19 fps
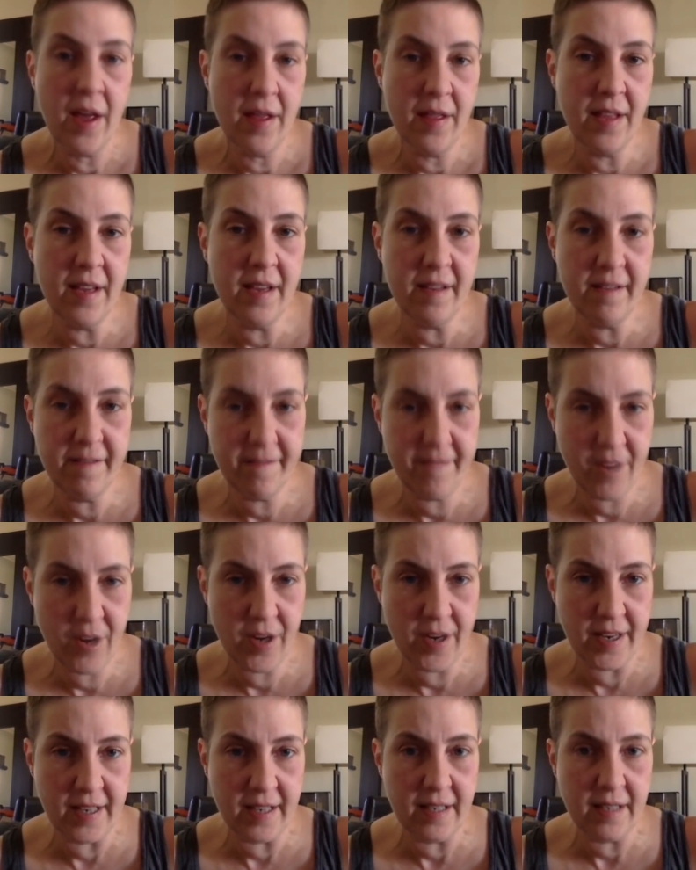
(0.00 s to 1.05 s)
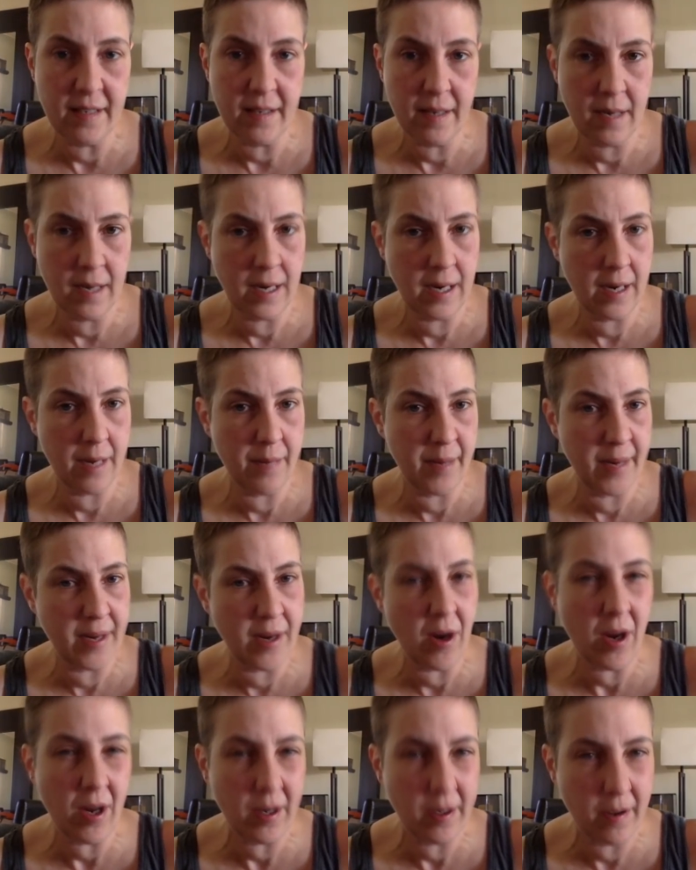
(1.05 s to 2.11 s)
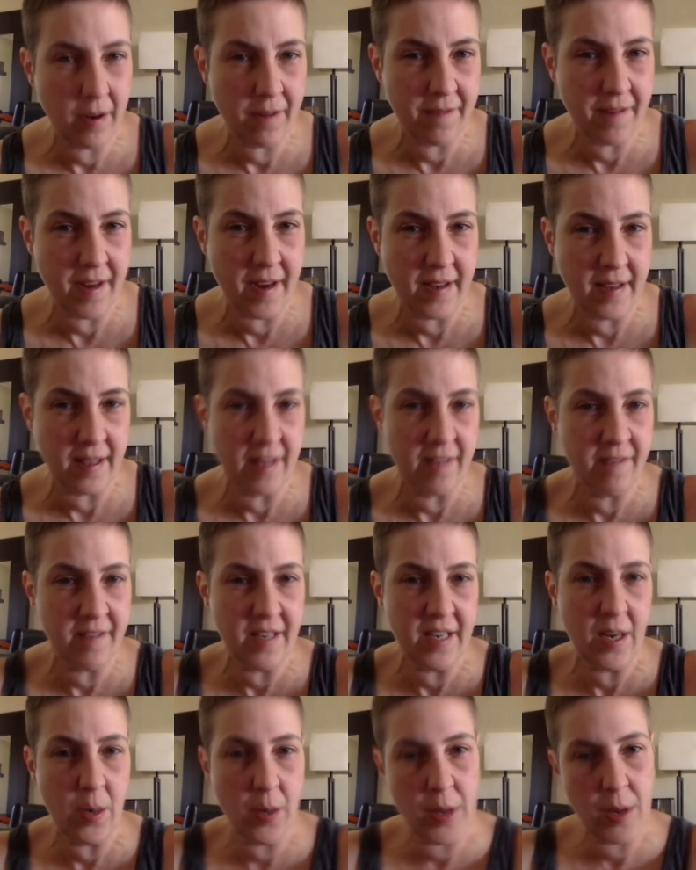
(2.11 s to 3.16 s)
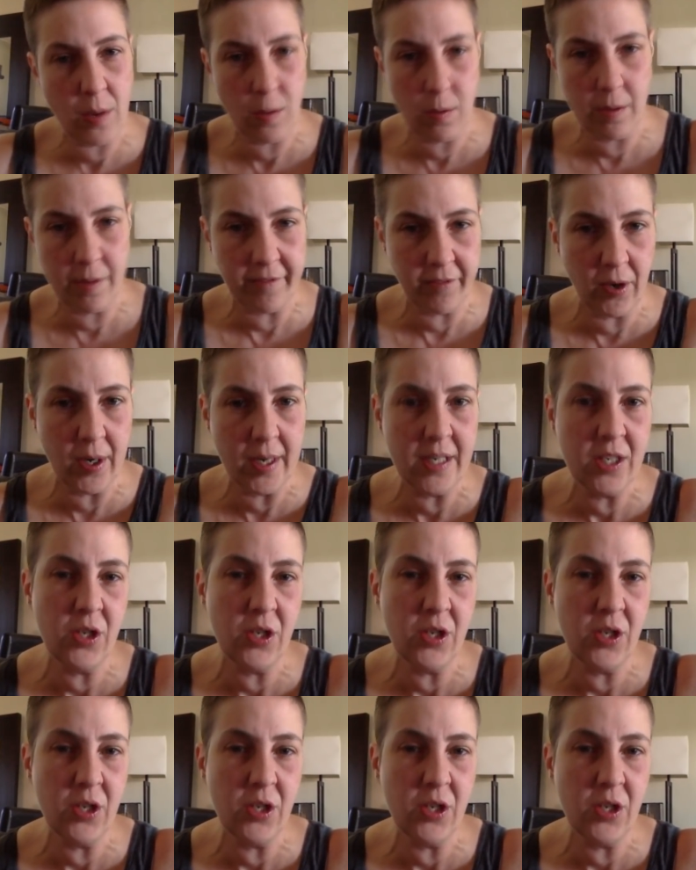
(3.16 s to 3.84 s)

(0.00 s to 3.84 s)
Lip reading: they inferred it by not clarifying that the video they were referring